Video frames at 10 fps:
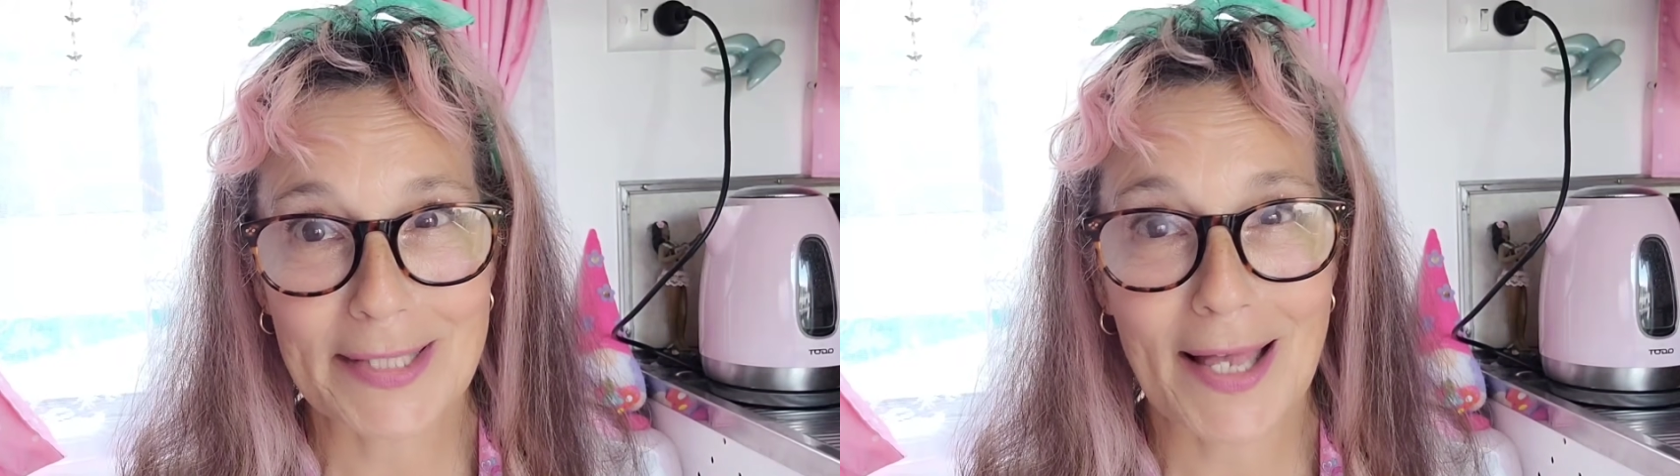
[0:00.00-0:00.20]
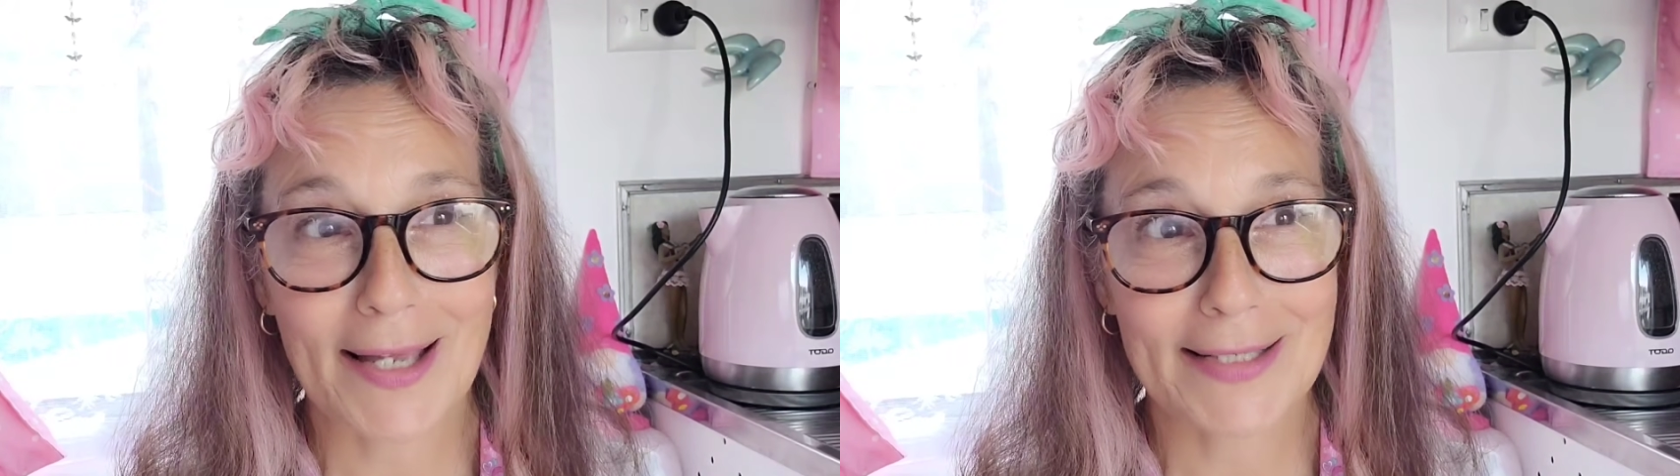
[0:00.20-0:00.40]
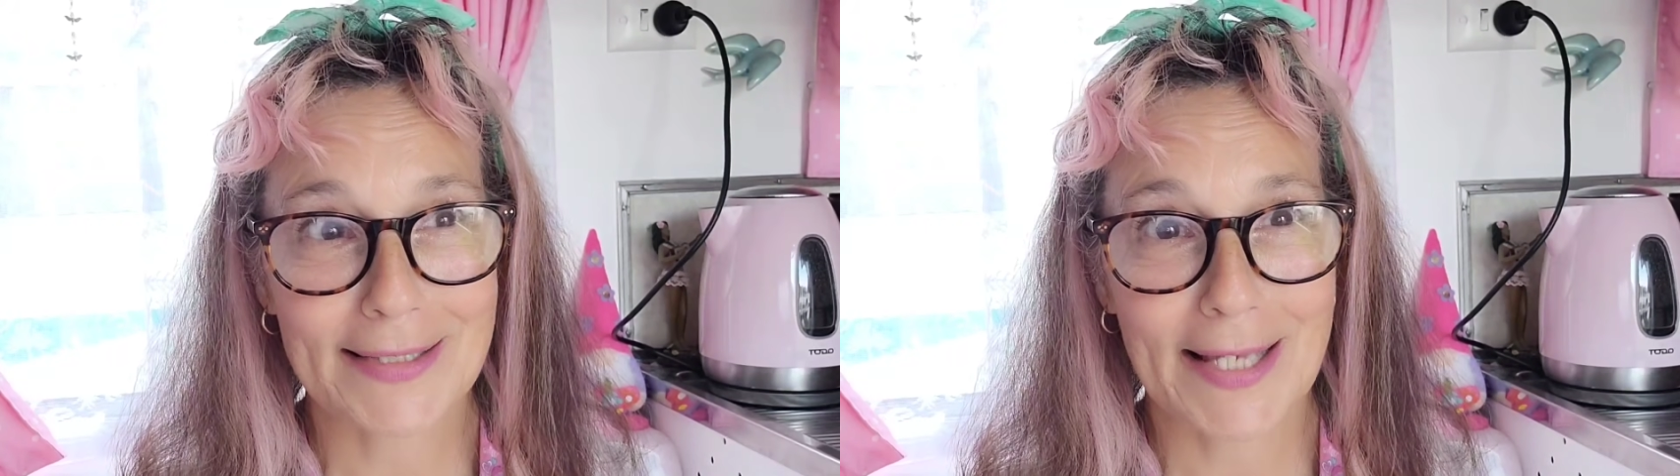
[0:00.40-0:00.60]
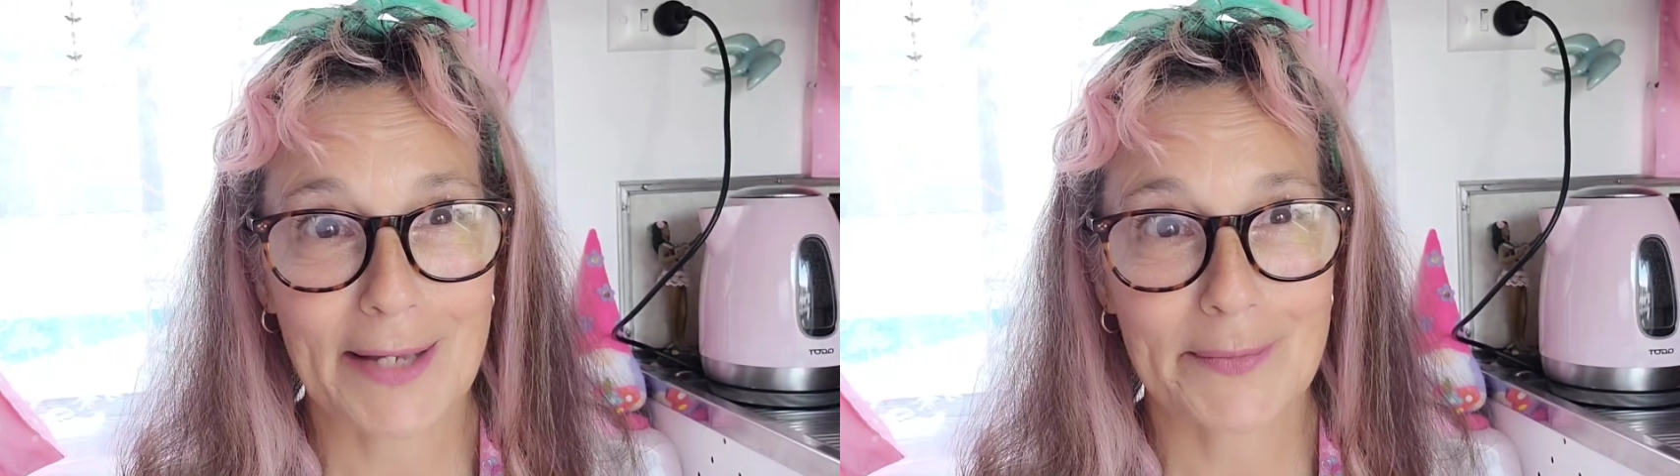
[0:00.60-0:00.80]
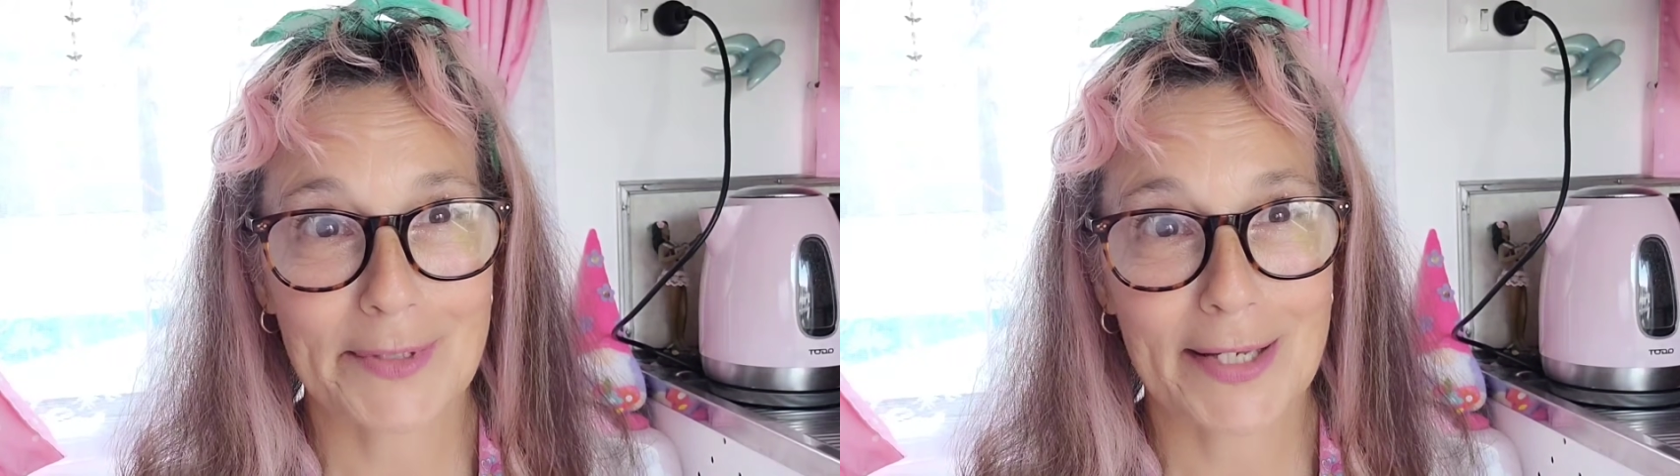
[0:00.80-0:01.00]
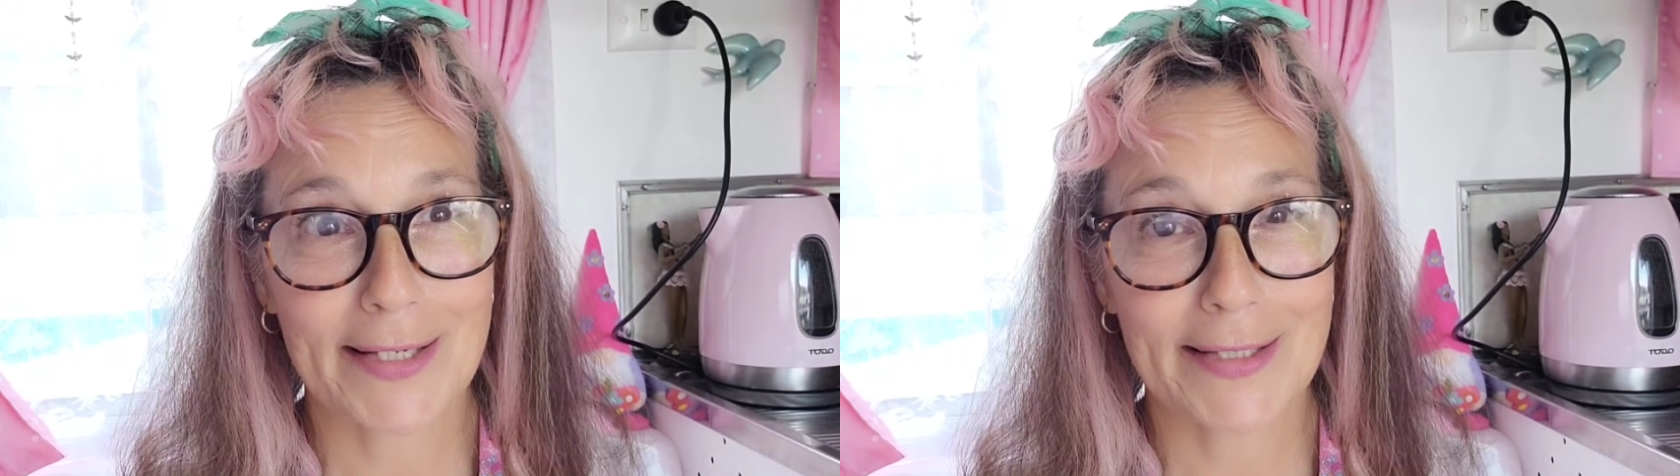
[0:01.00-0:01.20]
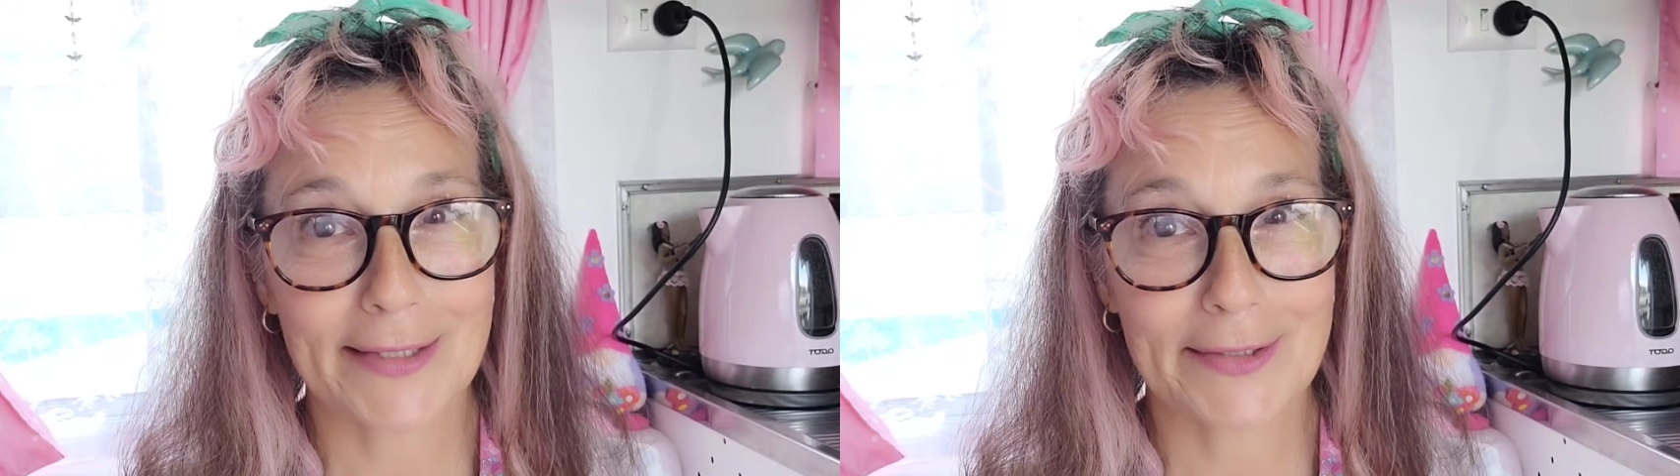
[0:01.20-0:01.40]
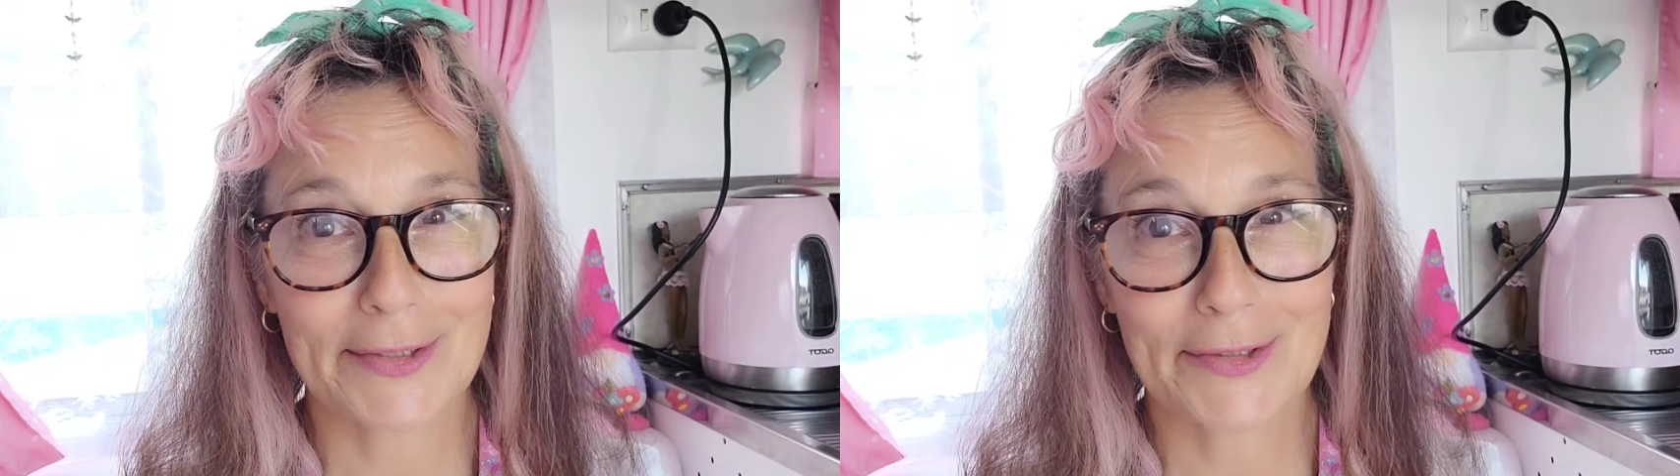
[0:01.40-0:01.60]
highest campsite
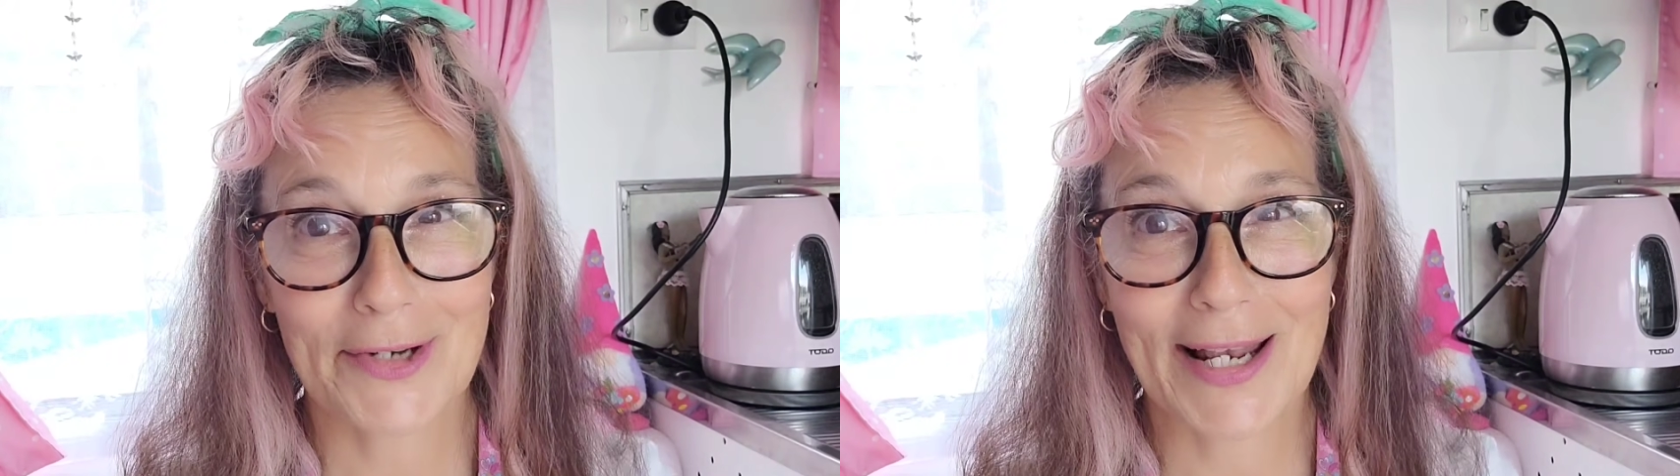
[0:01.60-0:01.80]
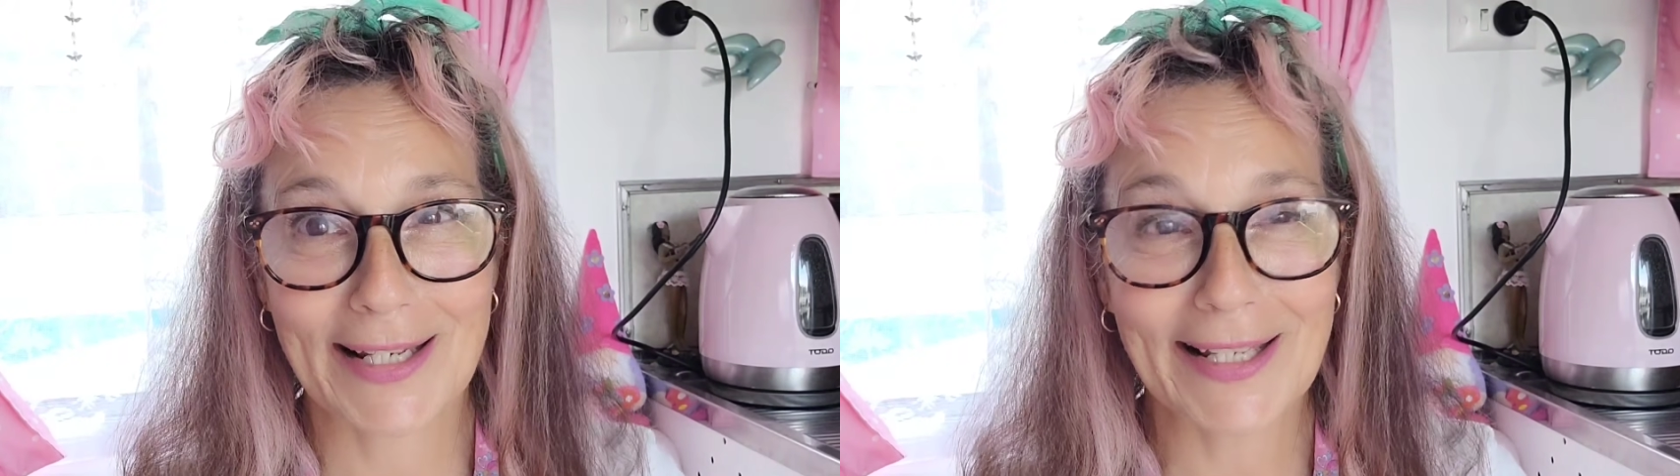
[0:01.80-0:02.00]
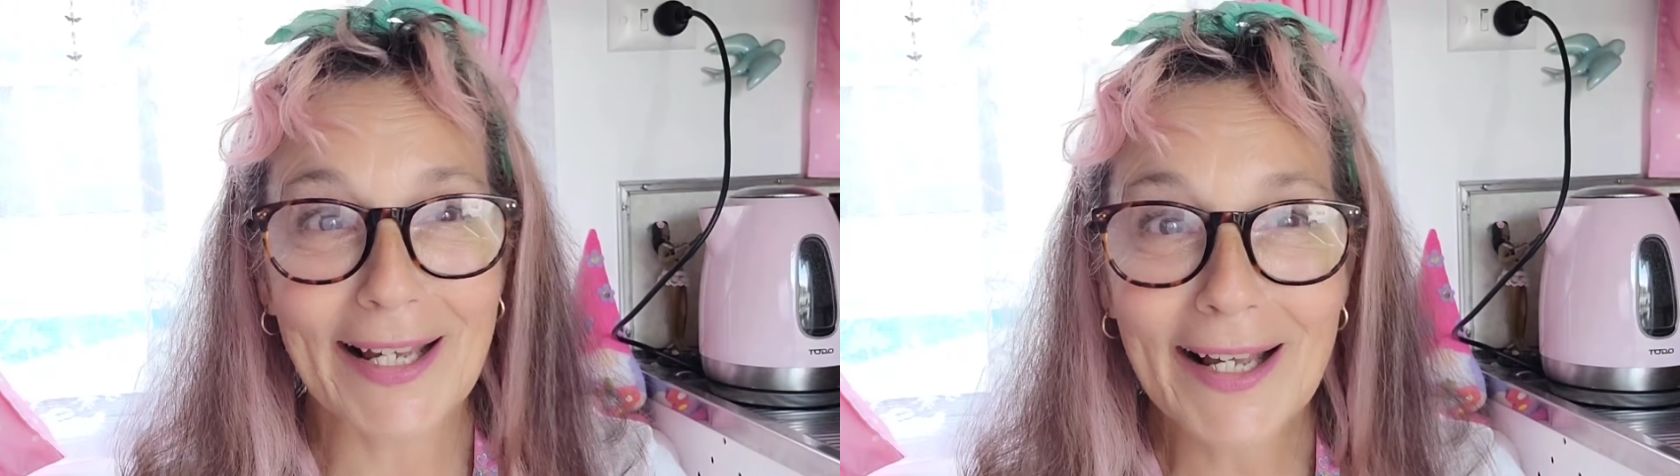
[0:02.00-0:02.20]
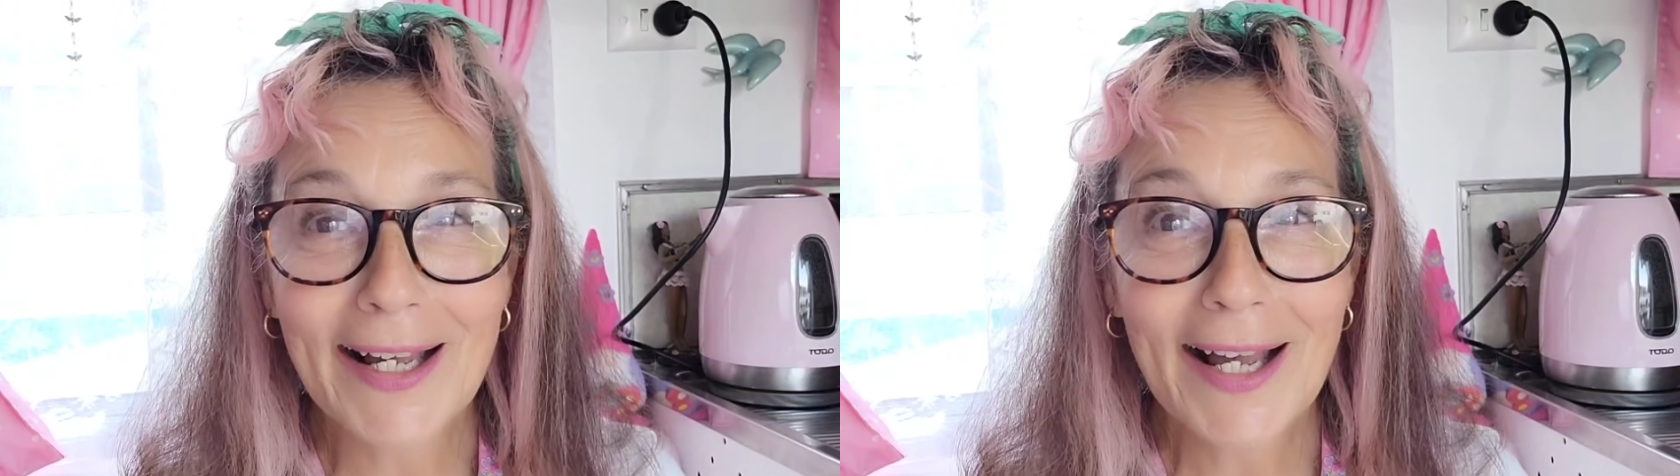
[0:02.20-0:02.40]
in Australia,